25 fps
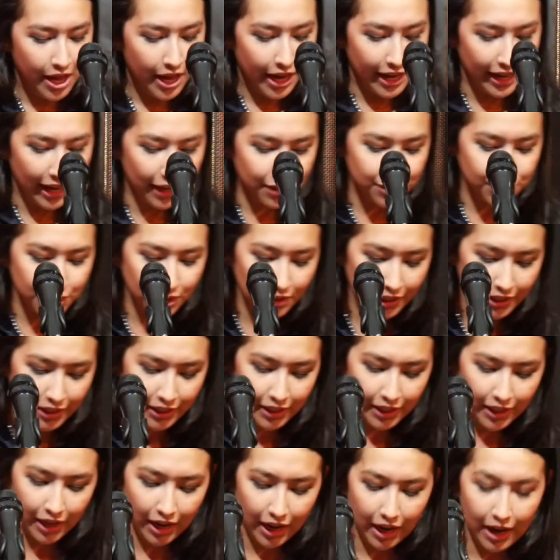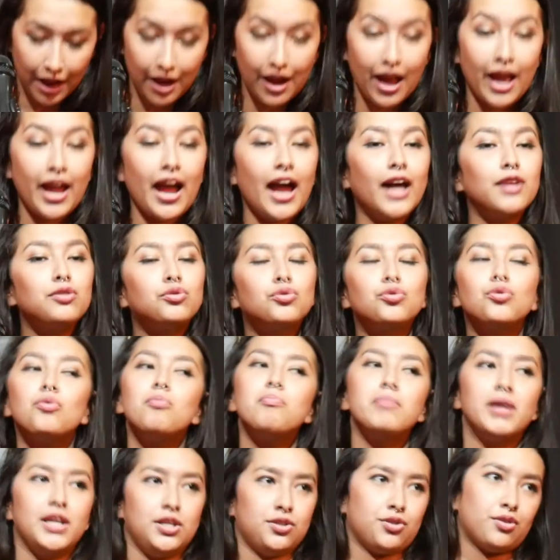And actually, I had two
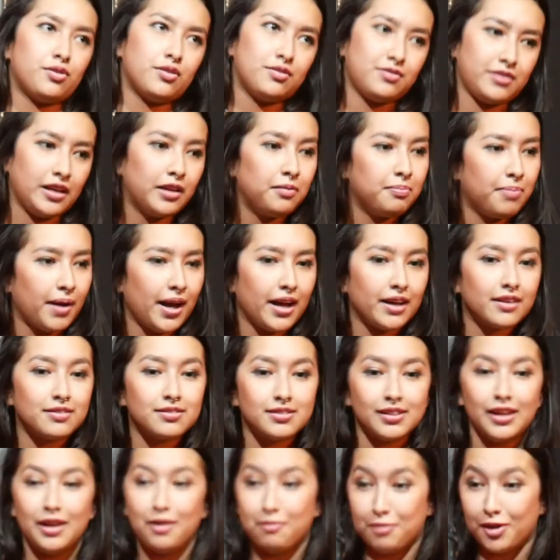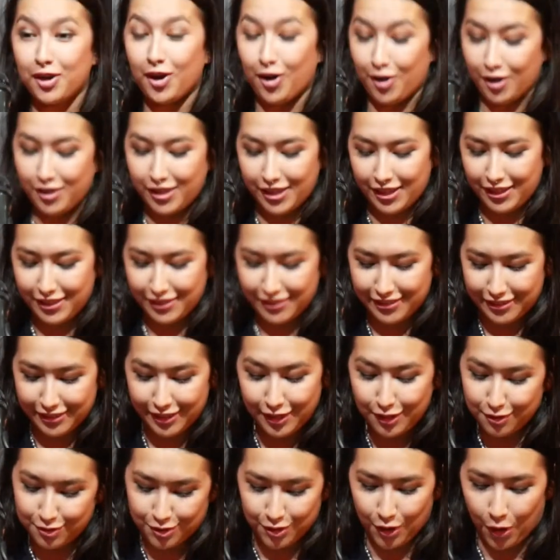major setbacks regarding
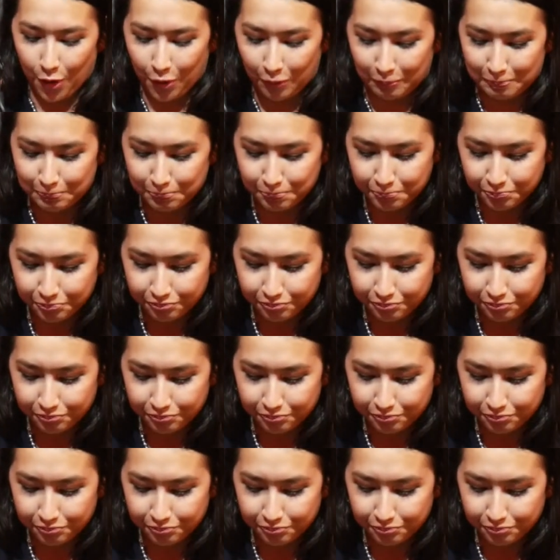this song.